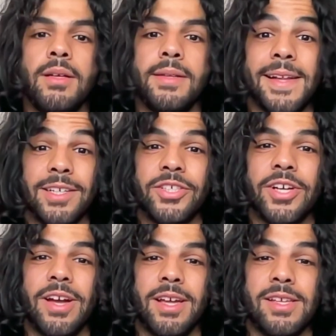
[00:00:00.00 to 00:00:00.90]
The next
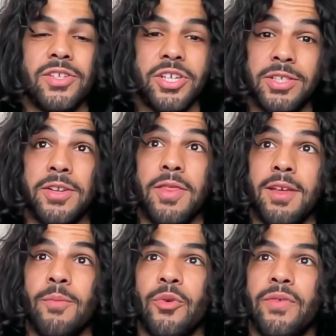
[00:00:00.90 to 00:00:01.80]
shirt is just on
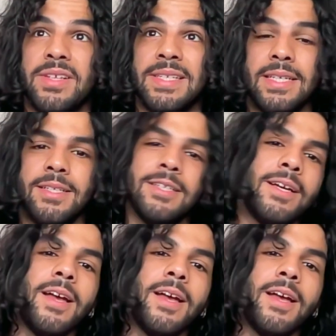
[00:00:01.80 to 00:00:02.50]
theme with the season.